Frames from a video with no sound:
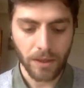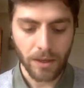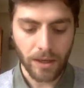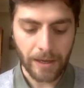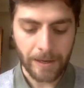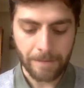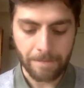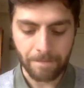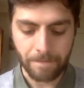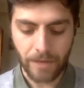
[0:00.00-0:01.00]

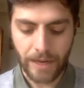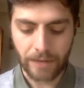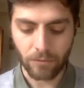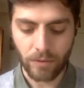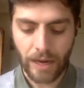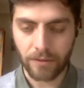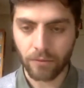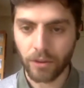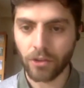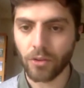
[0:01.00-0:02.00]
and
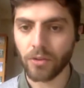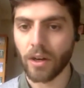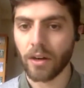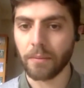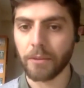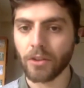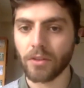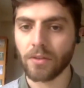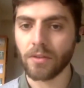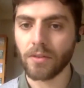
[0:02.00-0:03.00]
reduce our
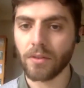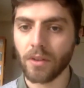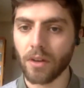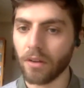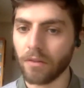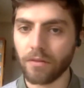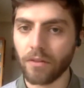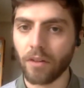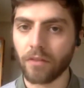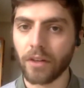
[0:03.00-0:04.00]
emissions of
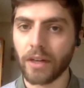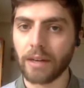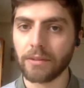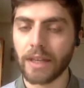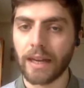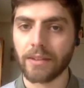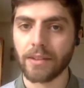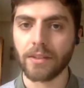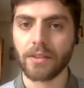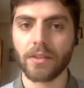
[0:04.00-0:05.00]
greenhouse
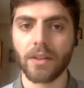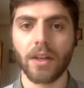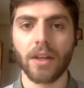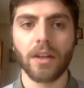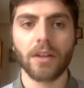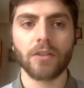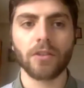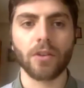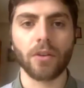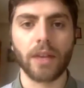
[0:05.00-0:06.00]
gases,
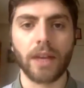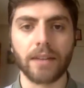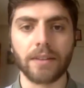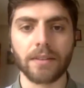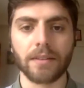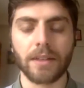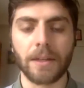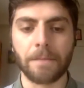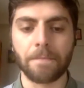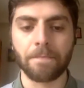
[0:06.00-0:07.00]
so that
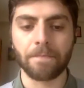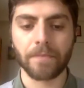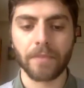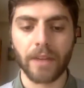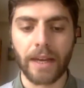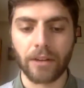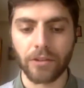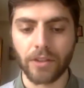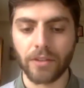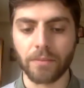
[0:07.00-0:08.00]

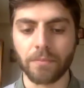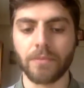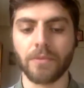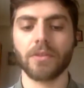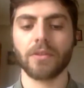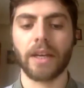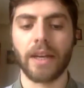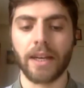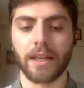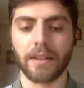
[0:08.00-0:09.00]
ecosystems
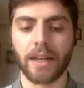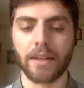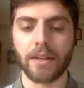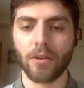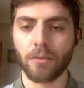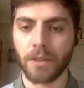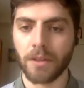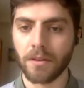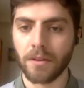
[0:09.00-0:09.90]
and human